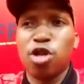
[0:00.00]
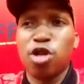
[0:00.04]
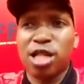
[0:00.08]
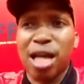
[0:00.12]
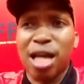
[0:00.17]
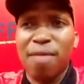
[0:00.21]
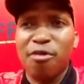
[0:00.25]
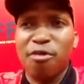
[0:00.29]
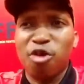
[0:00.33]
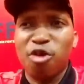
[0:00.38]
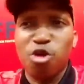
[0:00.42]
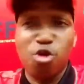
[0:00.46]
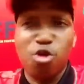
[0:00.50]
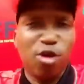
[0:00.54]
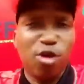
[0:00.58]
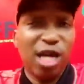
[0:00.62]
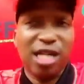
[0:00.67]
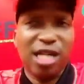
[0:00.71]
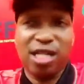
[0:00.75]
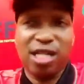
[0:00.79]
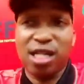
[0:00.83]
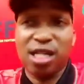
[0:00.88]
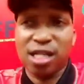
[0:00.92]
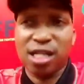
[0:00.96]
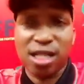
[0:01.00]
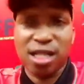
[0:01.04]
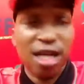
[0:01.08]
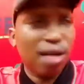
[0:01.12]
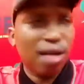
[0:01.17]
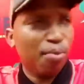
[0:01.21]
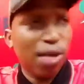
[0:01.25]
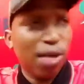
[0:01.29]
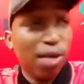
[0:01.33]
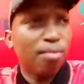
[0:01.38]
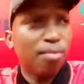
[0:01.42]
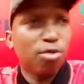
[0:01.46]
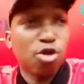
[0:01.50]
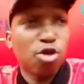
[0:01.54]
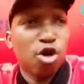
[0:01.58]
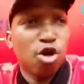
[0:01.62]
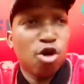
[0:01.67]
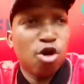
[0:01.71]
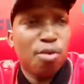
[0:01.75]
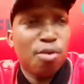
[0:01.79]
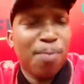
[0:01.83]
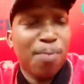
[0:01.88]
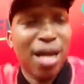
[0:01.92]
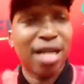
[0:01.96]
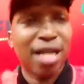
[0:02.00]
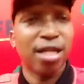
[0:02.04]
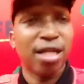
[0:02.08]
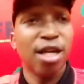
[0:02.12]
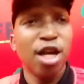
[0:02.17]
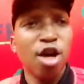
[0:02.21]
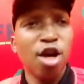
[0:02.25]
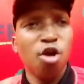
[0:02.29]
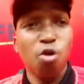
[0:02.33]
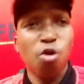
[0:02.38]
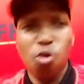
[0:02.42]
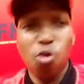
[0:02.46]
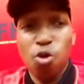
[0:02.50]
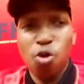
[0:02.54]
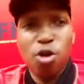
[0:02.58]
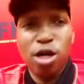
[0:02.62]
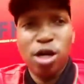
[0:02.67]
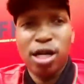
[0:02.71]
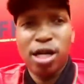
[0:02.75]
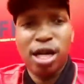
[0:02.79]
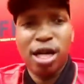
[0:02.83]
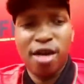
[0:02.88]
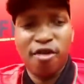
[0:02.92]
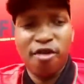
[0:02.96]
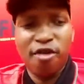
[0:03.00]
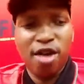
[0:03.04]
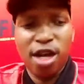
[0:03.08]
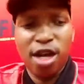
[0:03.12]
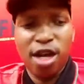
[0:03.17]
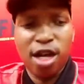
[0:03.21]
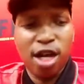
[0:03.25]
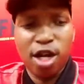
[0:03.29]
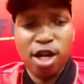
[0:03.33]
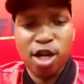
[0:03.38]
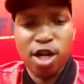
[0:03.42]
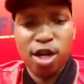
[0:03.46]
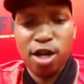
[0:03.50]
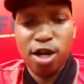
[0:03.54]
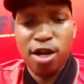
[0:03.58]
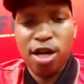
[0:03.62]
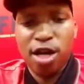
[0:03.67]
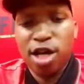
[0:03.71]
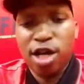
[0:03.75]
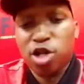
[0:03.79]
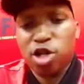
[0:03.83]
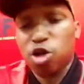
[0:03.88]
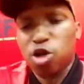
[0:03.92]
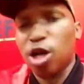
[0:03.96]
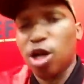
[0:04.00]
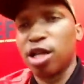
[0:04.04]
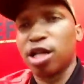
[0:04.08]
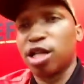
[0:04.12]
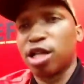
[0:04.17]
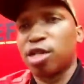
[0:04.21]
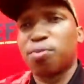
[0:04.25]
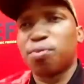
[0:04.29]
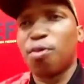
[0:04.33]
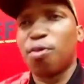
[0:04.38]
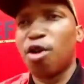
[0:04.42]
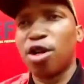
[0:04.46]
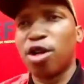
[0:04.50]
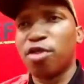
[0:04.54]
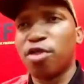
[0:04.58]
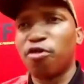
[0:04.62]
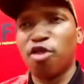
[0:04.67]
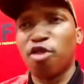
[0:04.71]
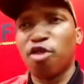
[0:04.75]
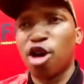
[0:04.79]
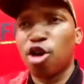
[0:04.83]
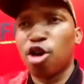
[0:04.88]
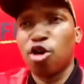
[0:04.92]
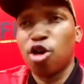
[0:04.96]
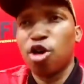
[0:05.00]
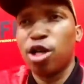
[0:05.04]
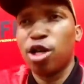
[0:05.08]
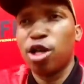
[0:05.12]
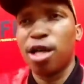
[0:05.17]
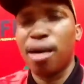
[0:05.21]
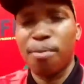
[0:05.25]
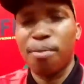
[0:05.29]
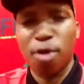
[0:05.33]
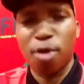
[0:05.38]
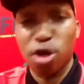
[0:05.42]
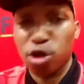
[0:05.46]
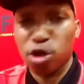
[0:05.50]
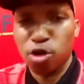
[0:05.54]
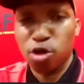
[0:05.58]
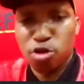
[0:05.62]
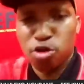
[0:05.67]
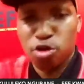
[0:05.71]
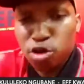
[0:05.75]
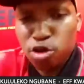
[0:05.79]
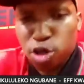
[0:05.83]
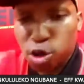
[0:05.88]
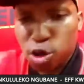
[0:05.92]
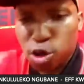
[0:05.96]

time for lunatics like Bheki Mtolo, but we'll uh, uh, actually respond if we're yeah. called upon to do so.